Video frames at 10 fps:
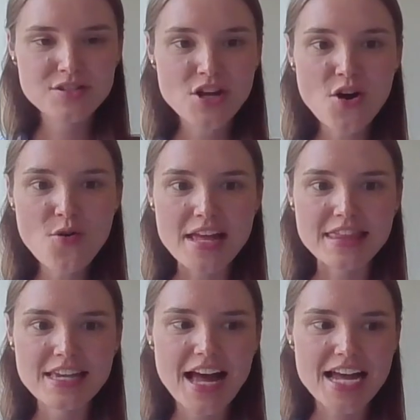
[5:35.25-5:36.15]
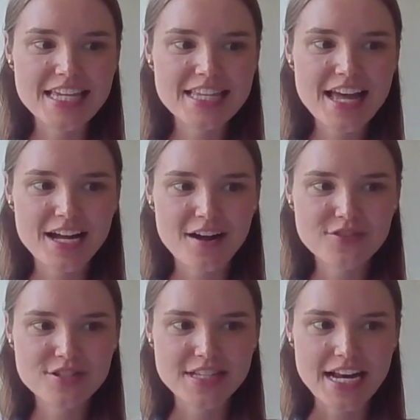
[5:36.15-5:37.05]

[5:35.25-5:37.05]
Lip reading: No, I think that covers it.